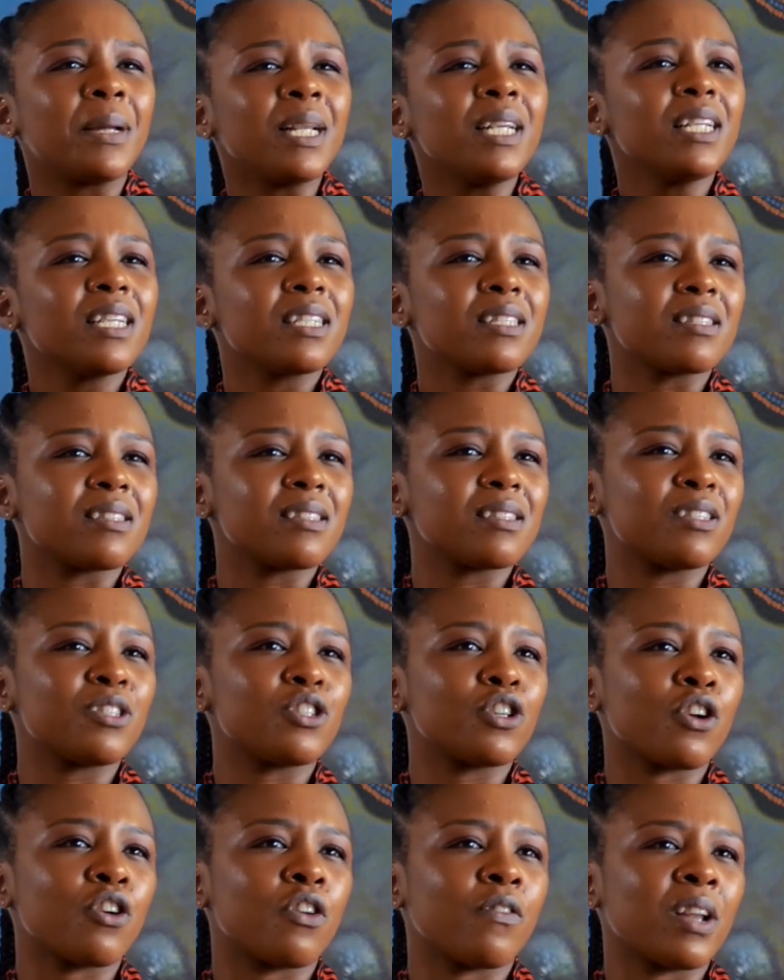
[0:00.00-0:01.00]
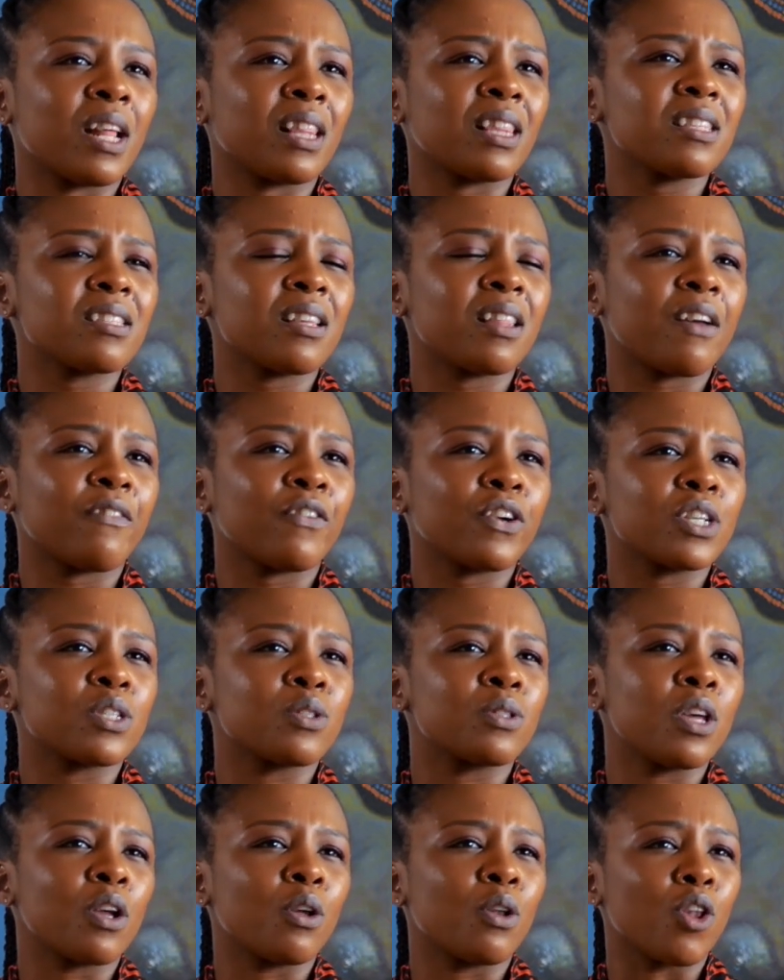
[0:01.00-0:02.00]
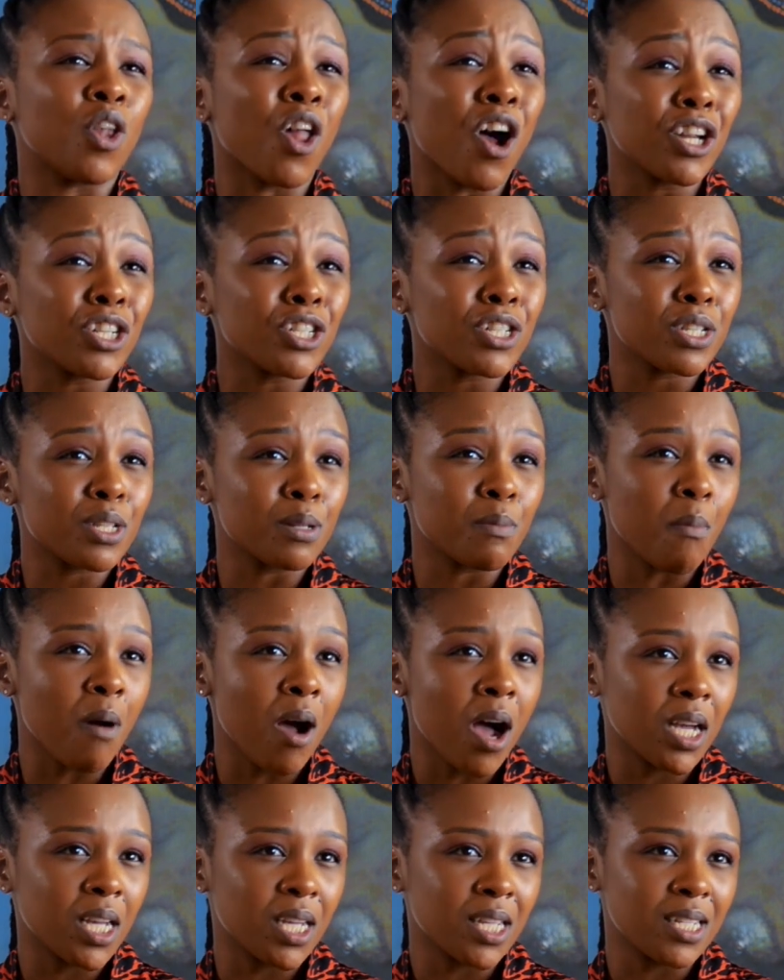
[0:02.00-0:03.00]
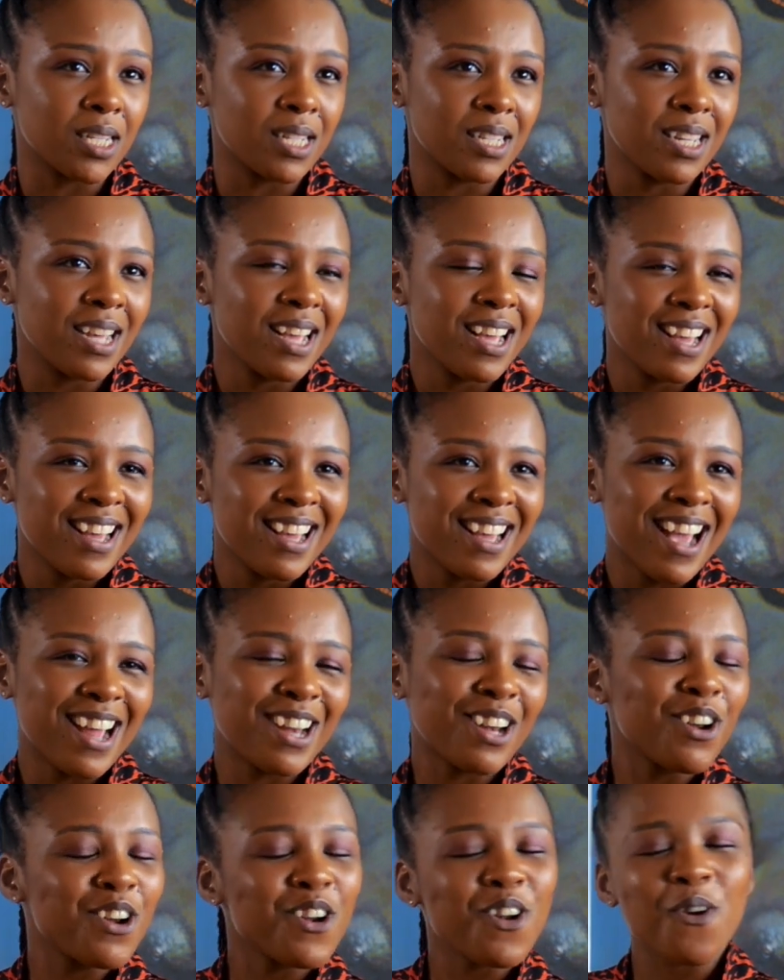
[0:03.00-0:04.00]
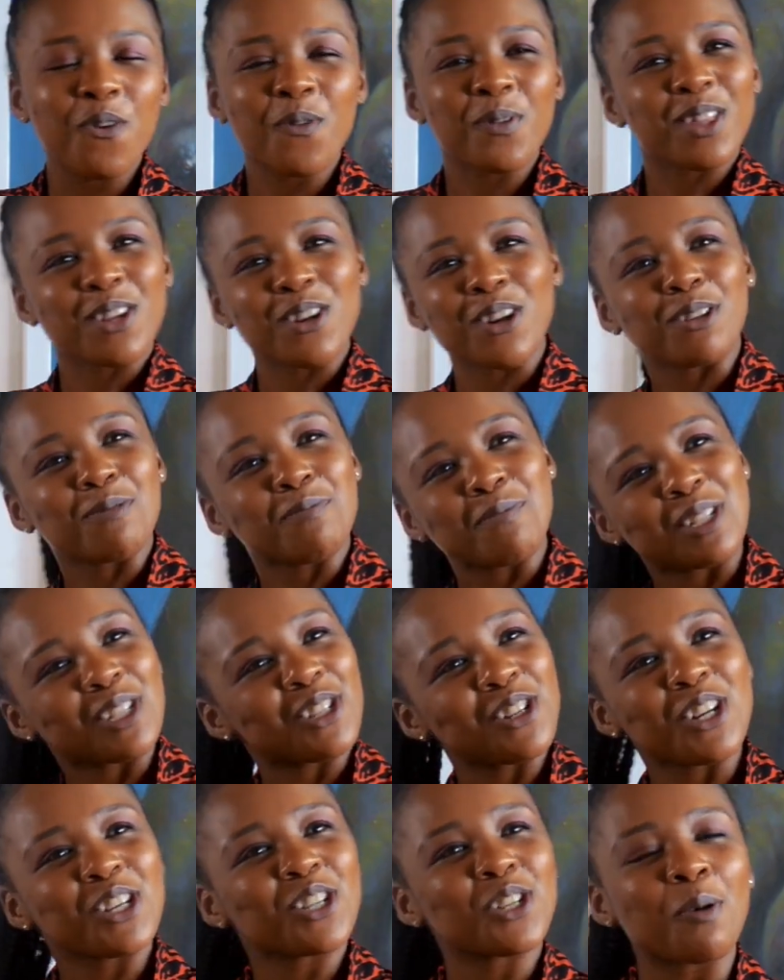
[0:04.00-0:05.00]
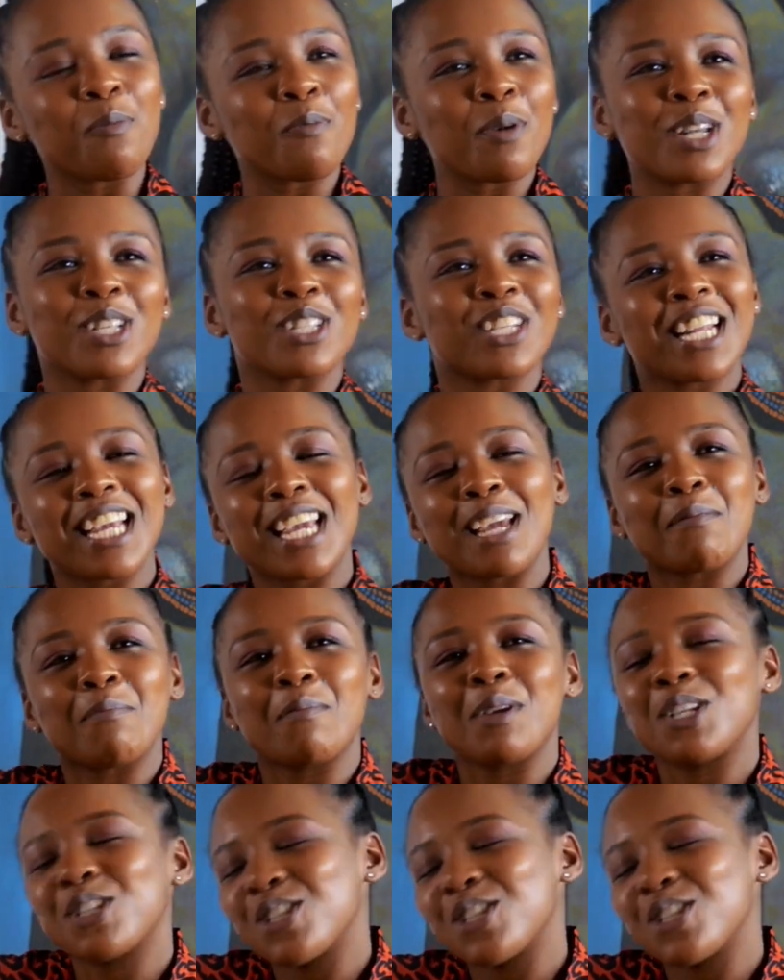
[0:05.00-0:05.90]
billions in turnover, and I think South Africa is the largest market. And I don't know whether or not mentioning ShopRite is going to get me